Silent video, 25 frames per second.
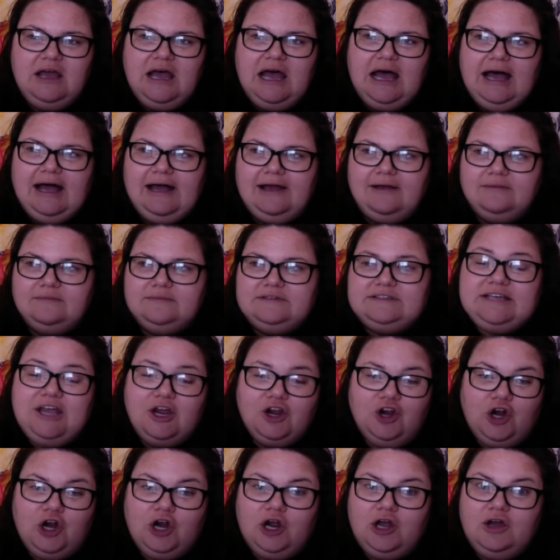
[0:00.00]
um,
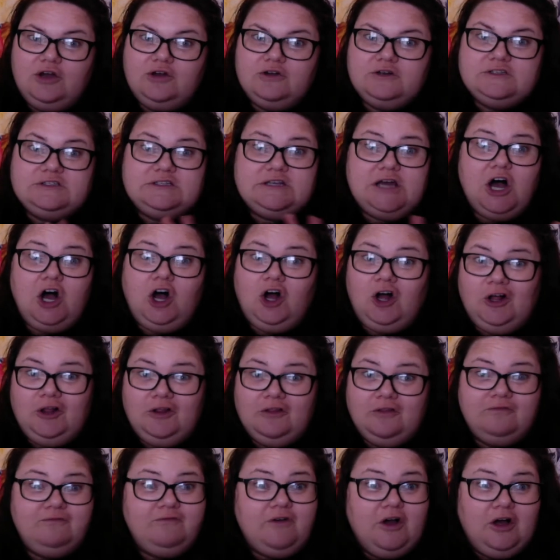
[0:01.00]
scarecrows,
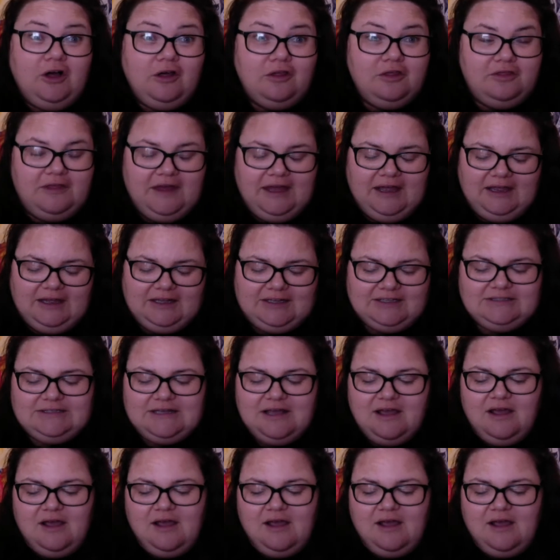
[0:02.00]
all fall things.